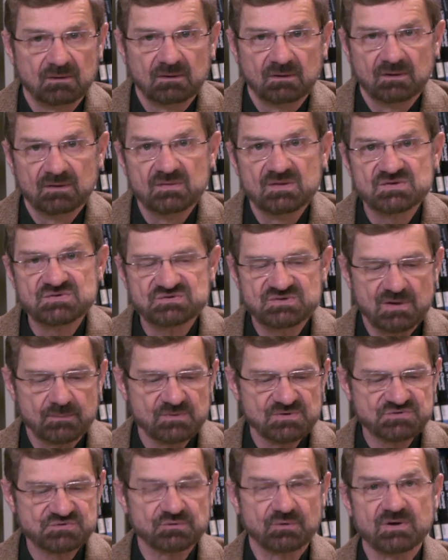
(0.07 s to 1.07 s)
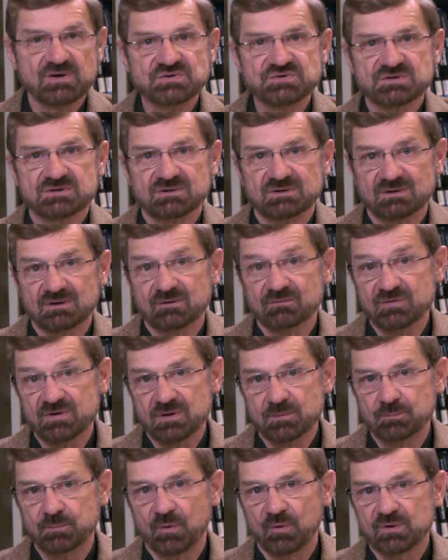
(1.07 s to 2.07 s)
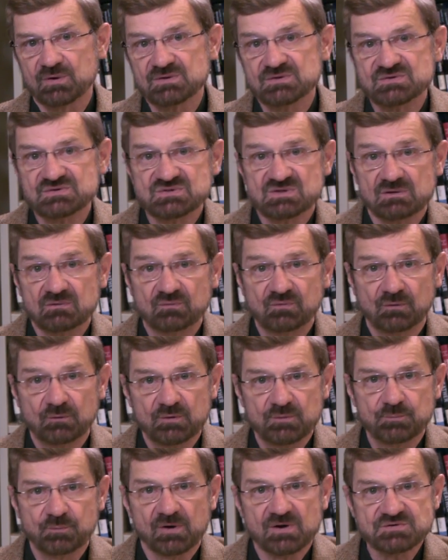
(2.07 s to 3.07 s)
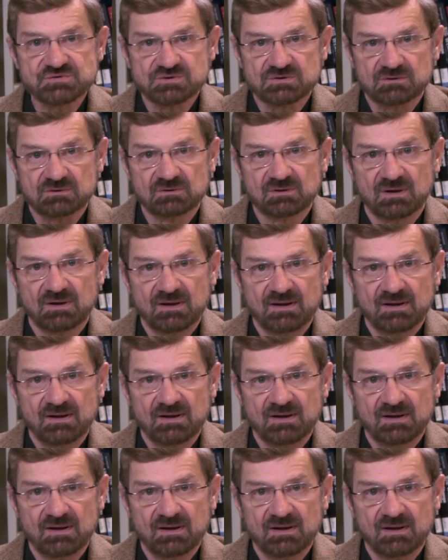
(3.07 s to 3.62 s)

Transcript: In this demonstration of the importance of fluid pressure,